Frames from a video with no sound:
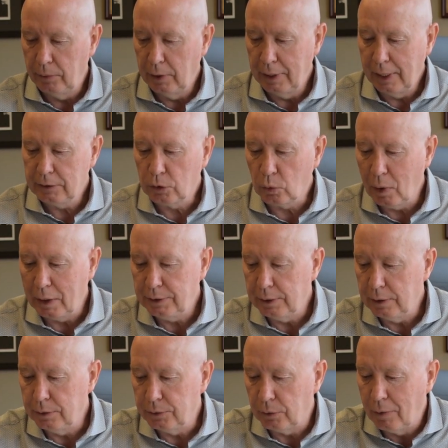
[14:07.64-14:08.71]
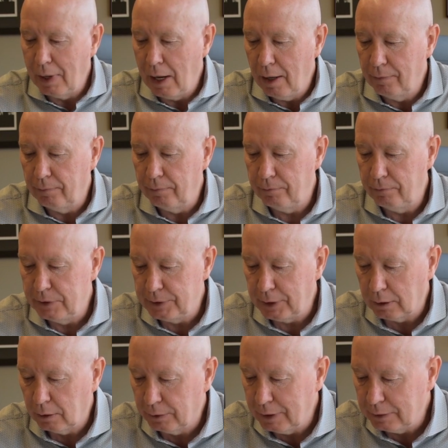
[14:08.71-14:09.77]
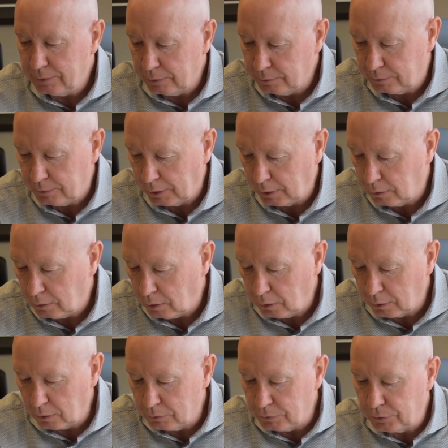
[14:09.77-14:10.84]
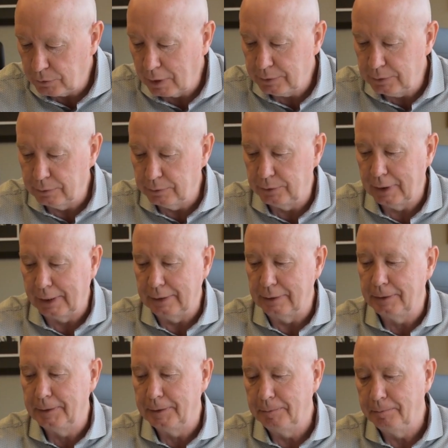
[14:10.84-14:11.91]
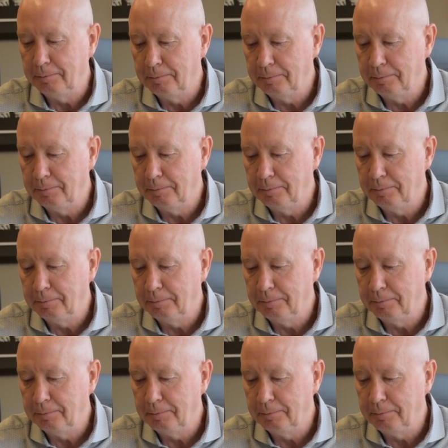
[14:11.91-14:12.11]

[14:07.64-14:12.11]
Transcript: The next question is around physical distancing on construction sites.